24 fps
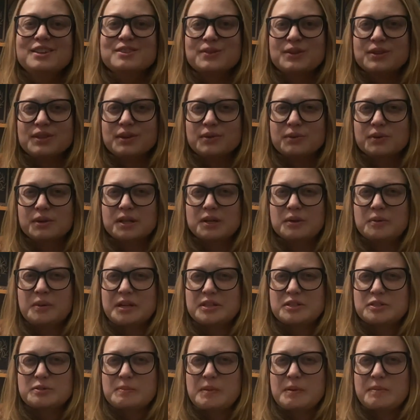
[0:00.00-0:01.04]
So I think we're gonna
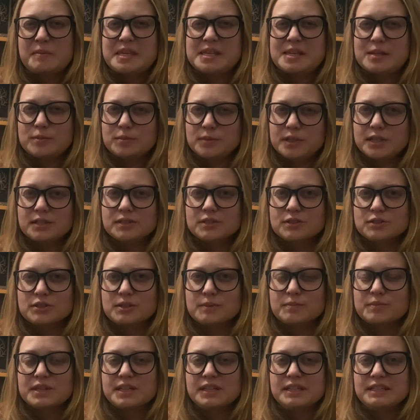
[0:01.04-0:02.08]
watch maybe Kill Bill or
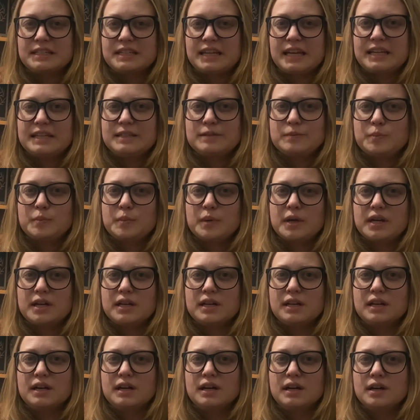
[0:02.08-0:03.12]
something tonight.
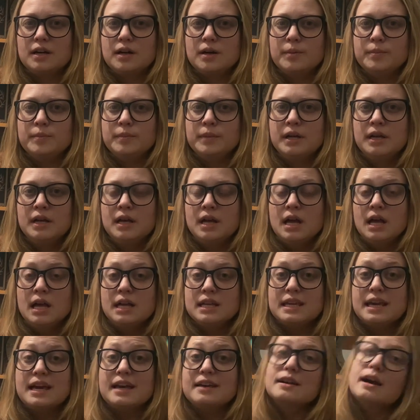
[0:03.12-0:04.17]
But
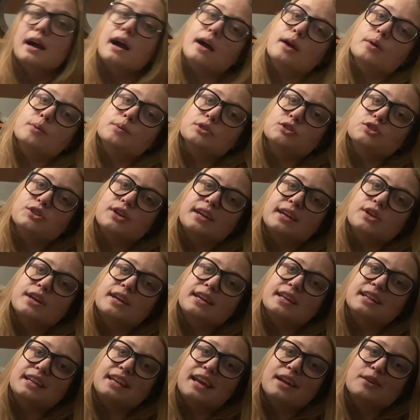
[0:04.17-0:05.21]
yeah, I will check
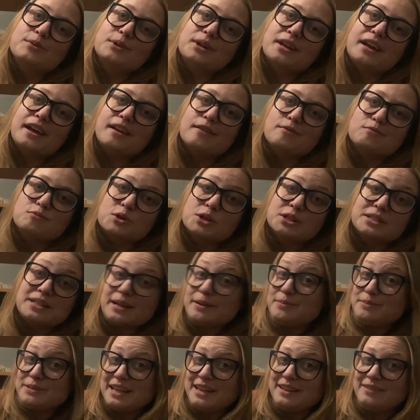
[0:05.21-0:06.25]
in again when I have more to
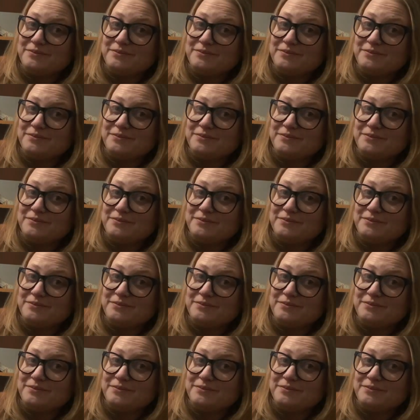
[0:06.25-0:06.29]
update.